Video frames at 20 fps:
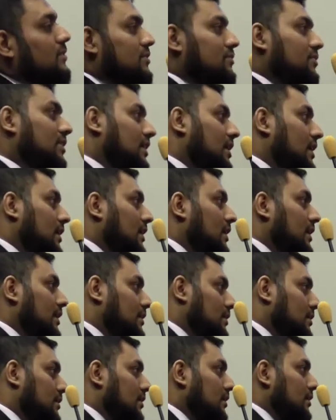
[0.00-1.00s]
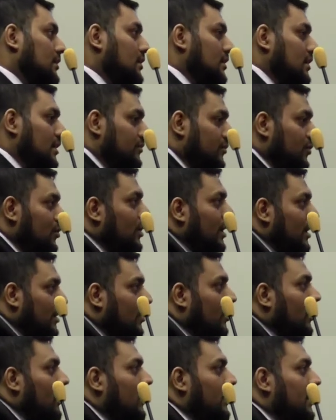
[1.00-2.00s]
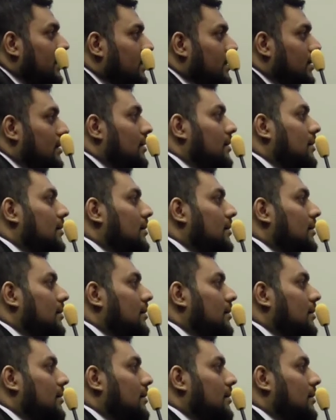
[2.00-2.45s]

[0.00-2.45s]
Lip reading: which we can, like, if you can draw it,